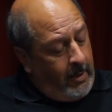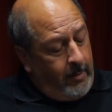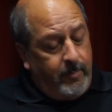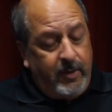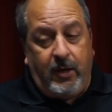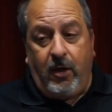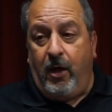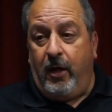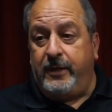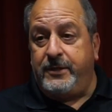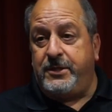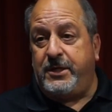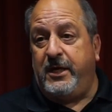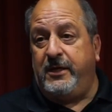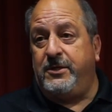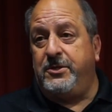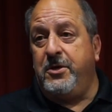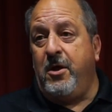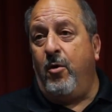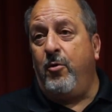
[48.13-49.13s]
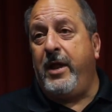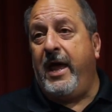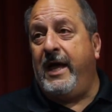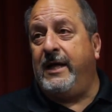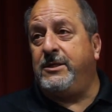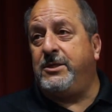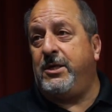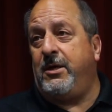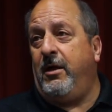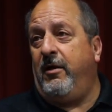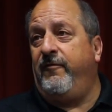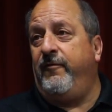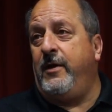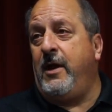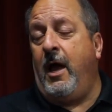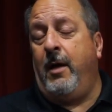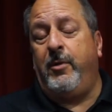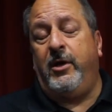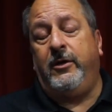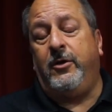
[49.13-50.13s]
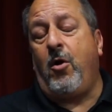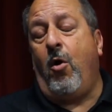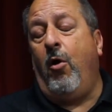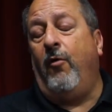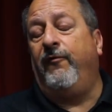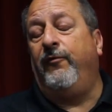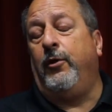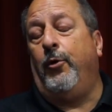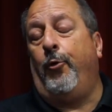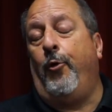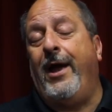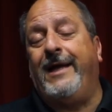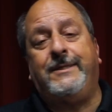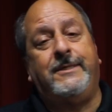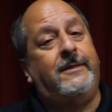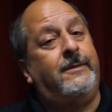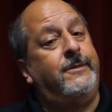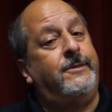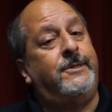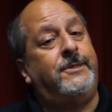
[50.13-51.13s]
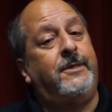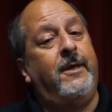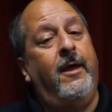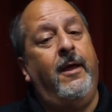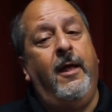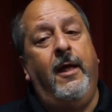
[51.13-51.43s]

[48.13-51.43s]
because it's known as a phenomenon called fluorescence.